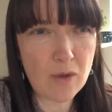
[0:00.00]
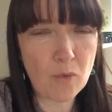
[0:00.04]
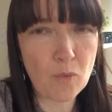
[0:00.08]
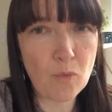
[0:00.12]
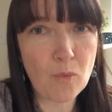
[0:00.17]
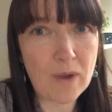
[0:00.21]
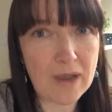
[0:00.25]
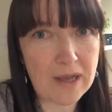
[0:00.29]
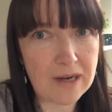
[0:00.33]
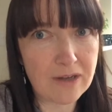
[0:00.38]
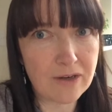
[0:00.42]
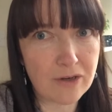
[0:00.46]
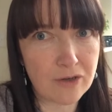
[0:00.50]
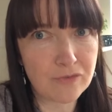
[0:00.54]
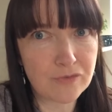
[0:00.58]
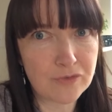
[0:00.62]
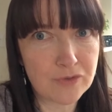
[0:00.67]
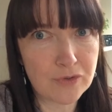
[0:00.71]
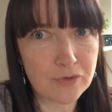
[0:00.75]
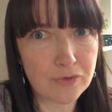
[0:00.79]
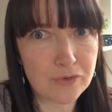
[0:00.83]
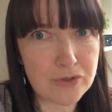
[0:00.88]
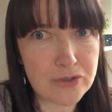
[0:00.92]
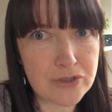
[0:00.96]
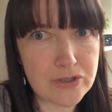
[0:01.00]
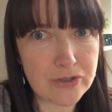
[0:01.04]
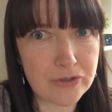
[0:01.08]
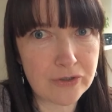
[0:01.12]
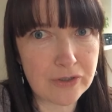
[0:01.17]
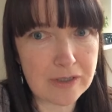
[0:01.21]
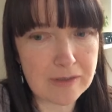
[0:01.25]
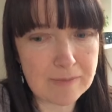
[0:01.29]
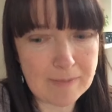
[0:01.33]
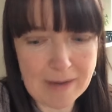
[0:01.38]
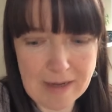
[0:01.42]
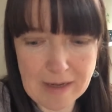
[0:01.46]
well enough to go to
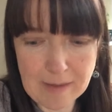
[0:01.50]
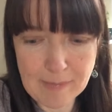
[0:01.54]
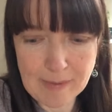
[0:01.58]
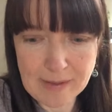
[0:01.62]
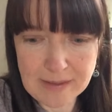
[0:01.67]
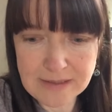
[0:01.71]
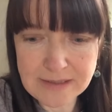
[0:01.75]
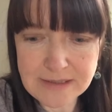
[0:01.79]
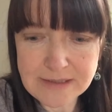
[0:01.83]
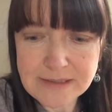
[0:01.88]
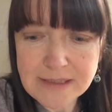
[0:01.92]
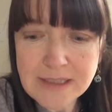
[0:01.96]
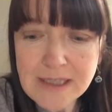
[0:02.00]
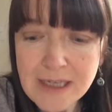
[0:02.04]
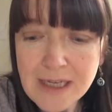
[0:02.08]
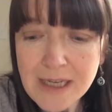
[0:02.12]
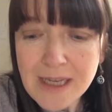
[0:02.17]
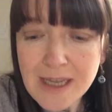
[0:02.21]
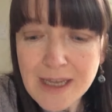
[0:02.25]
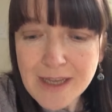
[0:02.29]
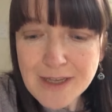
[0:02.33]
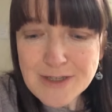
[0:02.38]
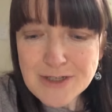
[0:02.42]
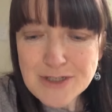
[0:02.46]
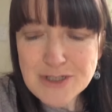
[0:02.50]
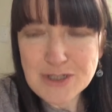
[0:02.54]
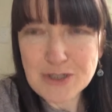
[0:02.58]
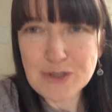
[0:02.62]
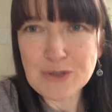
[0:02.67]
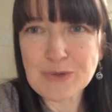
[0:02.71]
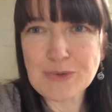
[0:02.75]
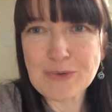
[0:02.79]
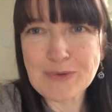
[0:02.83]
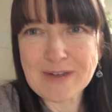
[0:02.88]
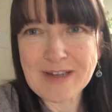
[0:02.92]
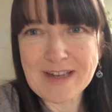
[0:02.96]
school in my opinion.
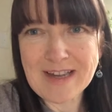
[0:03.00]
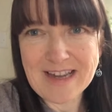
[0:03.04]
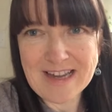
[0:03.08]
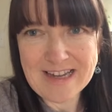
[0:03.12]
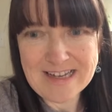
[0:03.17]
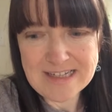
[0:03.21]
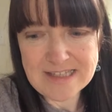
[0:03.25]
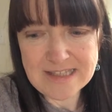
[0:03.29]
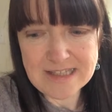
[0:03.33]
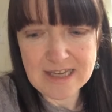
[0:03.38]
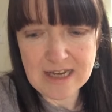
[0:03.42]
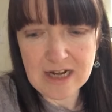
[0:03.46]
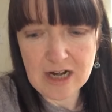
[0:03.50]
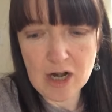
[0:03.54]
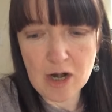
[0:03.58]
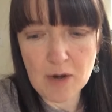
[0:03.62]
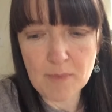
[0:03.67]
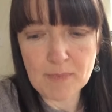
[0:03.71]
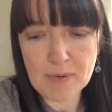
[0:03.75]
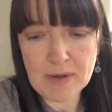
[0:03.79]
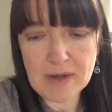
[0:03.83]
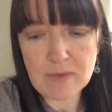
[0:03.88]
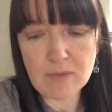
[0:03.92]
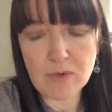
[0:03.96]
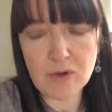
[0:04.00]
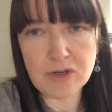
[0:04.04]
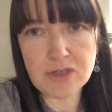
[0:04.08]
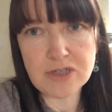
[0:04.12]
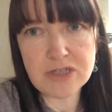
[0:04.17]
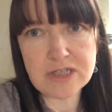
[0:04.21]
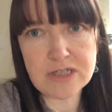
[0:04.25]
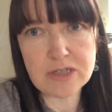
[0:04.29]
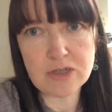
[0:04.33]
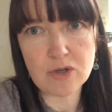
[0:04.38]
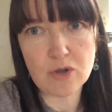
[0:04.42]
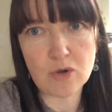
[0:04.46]
So he's there, but he
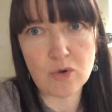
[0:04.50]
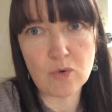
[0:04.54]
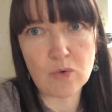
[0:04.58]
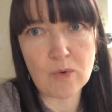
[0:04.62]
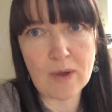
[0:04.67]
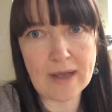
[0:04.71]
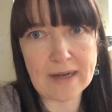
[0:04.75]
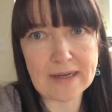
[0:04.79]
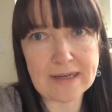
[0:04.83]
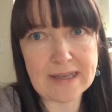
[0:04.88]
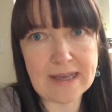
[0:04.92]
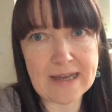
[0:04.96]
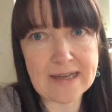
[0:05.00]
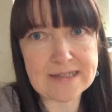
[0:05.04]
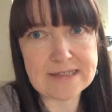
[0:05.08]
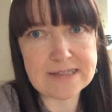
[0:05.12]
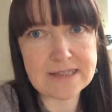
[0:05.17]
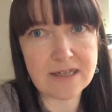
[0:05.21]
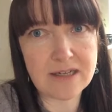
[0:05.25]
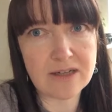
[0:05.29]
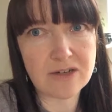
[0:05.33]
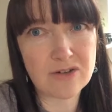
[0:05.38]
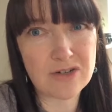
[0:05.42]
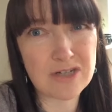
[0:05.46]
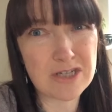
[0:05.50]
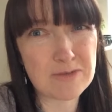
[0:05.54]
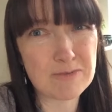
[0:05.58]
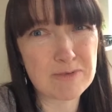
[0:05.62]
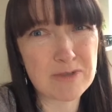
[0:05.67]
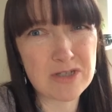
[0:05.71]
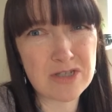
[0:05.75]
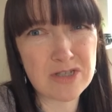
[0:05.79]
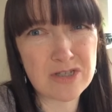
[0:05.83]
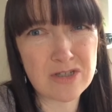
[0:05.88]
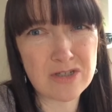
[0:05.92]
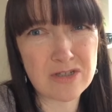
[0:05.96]
wants to go and get a
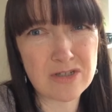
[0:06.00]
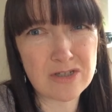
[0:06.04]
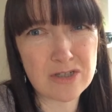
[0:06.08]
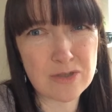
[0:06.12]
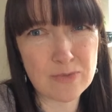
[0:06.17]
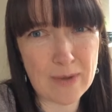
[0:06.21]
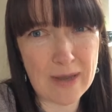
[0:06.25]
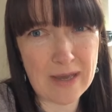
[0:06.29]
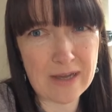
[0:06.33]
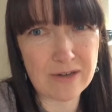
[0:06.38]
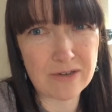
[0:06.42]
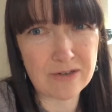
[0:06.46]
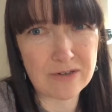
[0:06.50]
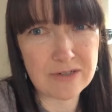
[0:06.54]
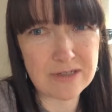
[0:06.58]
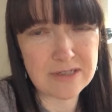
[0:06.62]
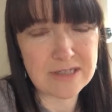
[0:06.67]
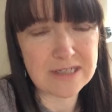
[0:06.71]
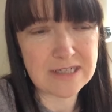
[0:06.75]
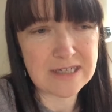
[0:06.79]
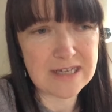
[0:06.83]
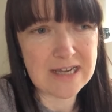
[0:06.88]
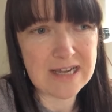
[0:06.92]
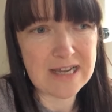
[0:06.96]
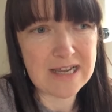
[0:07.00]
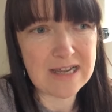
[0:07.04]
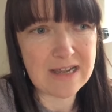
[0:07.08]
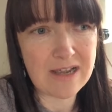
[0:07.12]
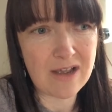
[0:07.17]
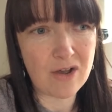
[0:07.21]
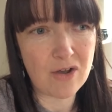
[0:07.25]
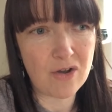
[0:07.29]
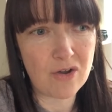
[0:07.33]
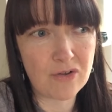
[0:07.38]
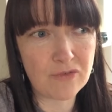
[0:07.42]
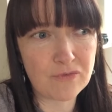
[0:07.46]
Christmas sweater today
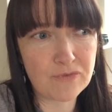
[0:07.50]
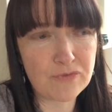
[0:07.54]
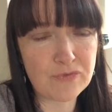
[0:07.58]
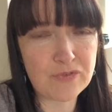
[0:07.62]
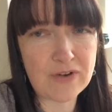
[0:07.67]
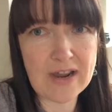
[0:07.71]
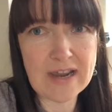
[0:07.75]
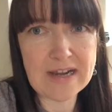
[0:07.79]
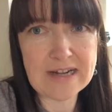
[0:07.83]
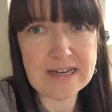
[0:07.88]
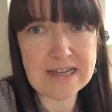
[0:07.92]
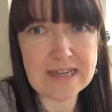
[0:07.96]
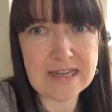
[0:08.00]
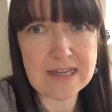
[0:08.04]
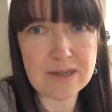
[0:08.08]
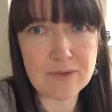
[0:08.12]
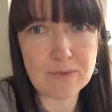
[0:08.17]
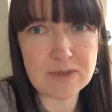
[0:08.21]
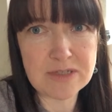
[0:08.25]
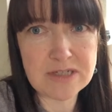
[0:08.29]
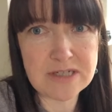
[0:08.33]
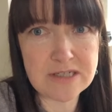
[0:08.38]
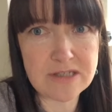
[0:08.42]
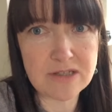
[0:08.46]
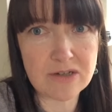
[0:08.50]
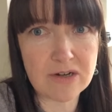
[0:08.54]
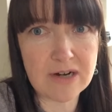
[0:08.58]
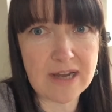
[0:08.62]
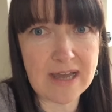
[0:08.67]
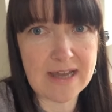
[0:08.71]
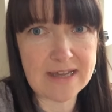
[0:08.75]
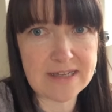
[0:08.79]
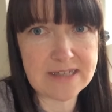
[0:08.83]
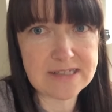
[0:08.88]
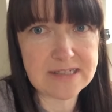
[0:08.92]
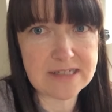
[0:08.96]
on Friday, which is their
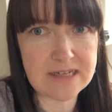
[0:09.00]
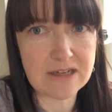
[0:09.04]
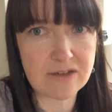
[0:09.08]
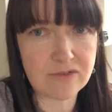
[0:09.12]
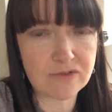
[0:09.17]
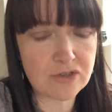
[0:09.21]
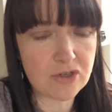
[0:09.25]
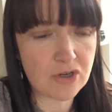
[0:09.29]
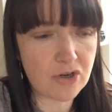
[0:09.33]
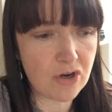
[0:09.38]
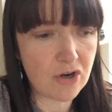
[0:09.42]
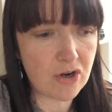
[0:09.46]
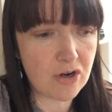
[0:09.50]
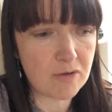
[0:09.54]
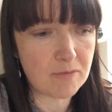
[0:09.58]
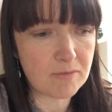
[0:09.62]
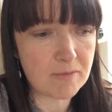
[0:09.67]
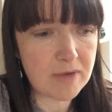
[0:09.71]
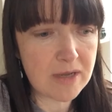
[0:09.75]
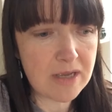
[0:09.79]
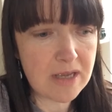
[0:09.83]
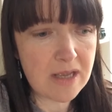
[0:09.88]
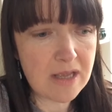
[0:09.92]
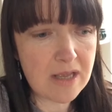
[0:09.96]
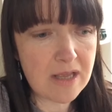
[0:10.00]
last day of term.